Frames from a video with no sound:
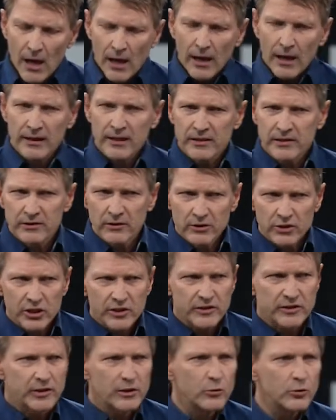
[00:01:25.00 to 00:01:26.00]
And it's not
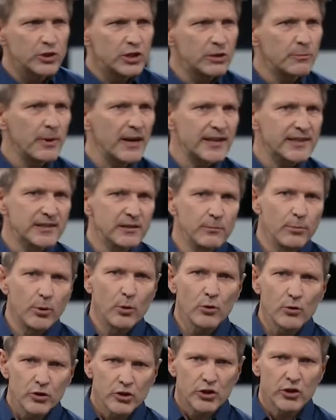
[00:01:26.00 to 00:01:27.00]
just the Gucci bags and
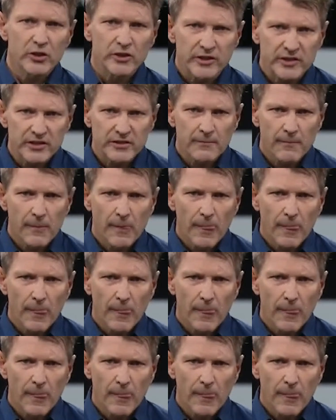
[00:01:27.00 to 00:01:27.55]
polo shirts.